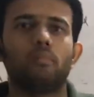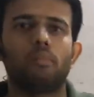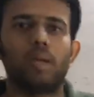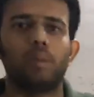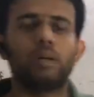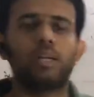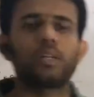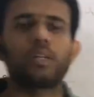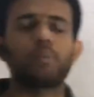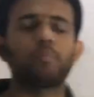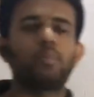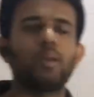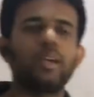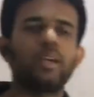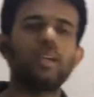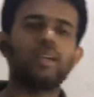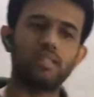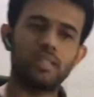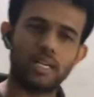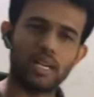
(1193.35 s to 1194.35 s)
by
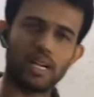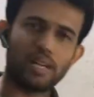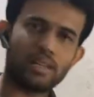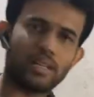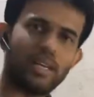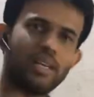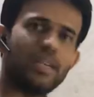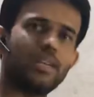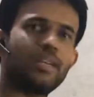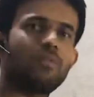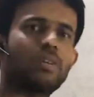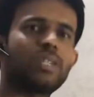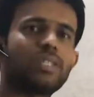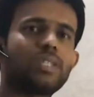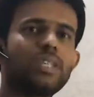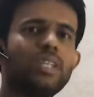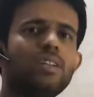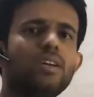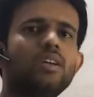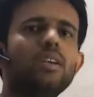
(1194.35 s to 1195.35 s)
multiplying the entire
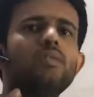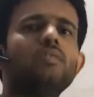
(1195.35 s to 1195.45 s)
equation